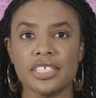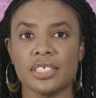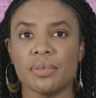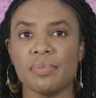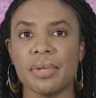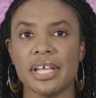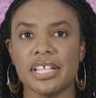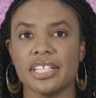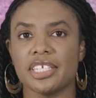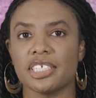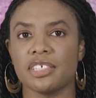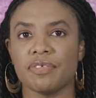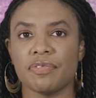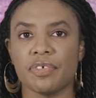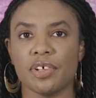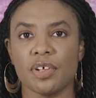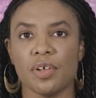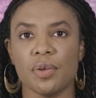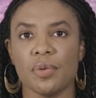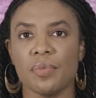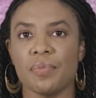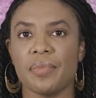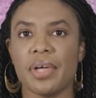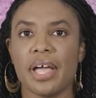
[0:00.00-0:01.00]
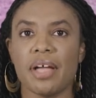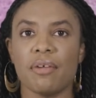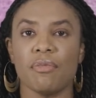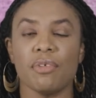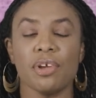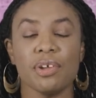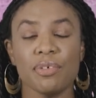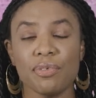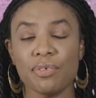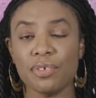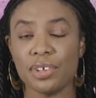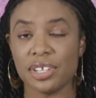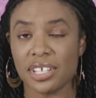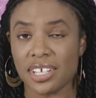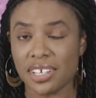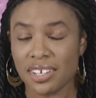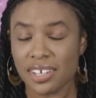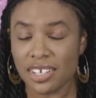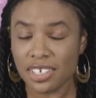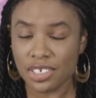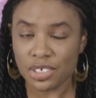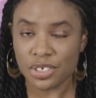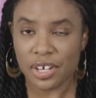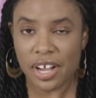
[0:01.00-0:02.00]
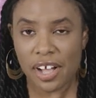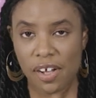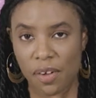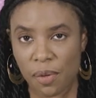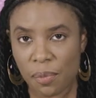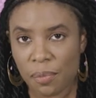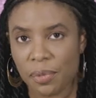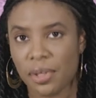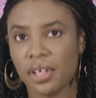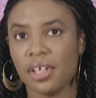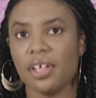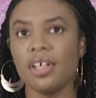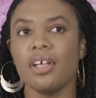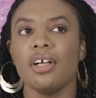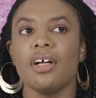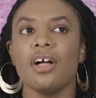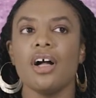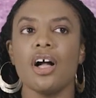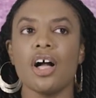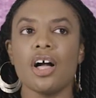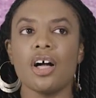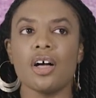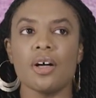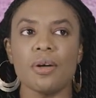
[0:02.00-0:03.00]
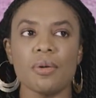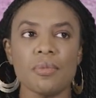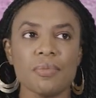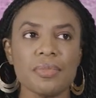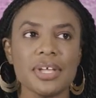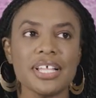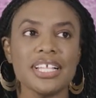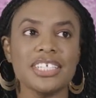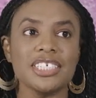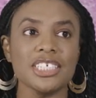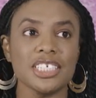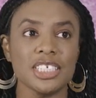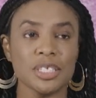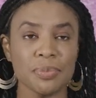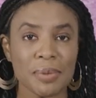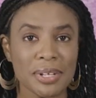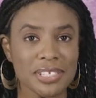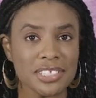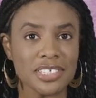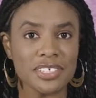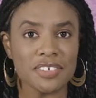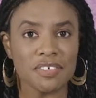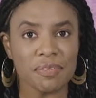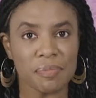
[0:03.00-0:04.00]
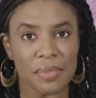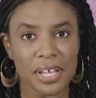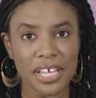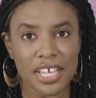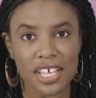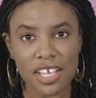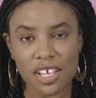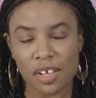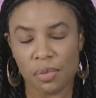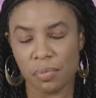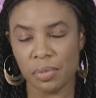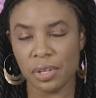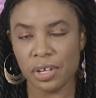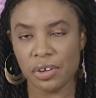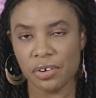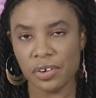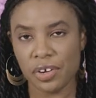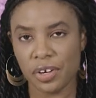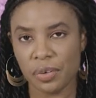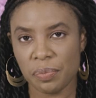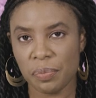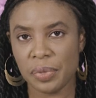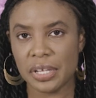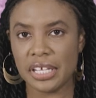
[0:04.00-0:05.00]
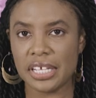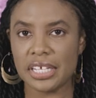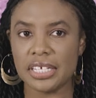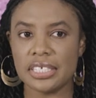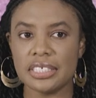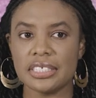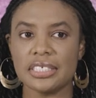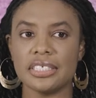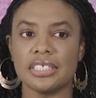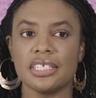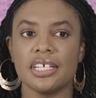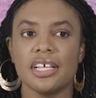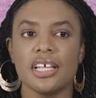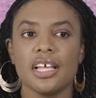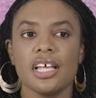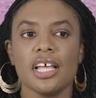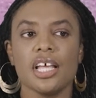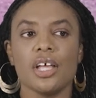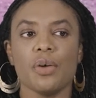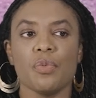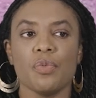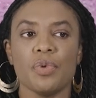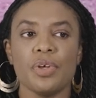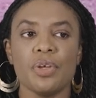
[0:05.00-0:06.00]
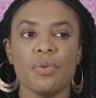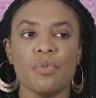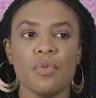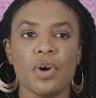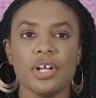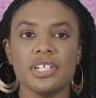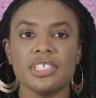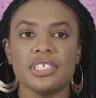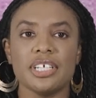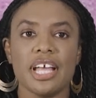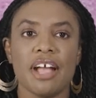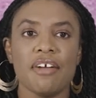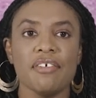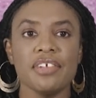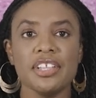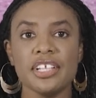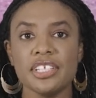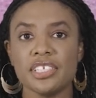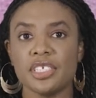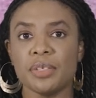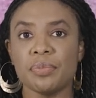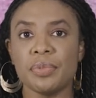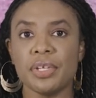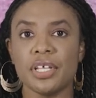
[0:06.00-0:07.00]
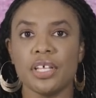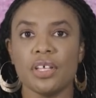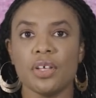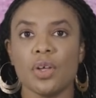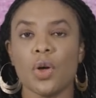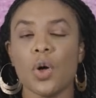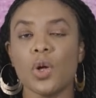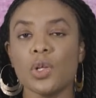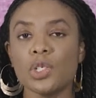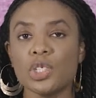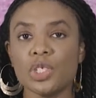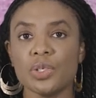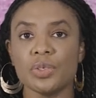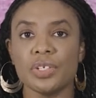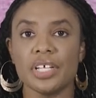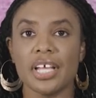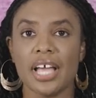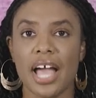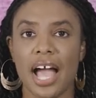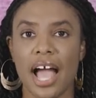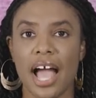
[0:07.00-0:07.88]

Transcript: to make this film, and we really need your help. It's expensive making a period piece. We want everything to be culturally